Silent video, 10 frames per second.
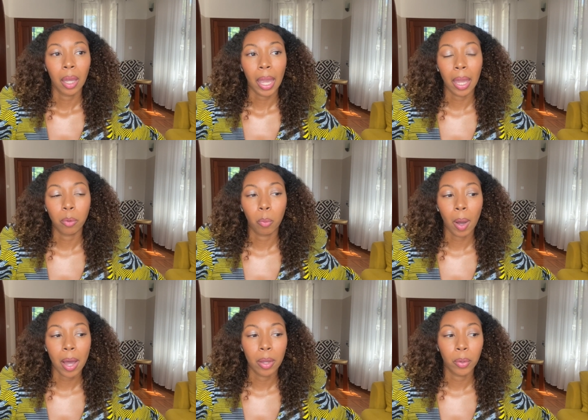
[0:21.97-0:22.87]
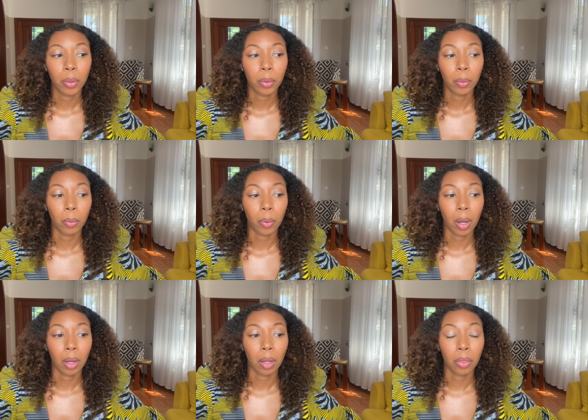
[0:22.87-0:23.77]
And while
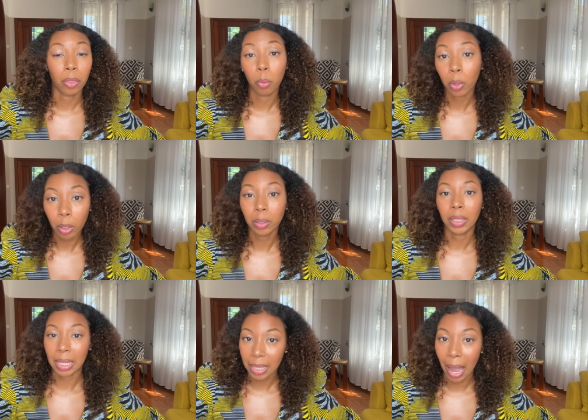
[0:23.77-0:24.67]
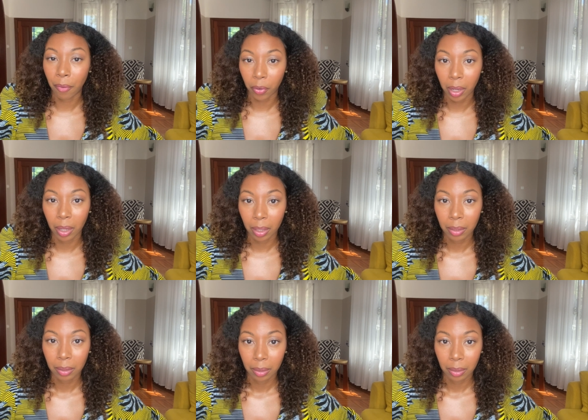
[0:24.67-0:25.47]
the world needs Africa,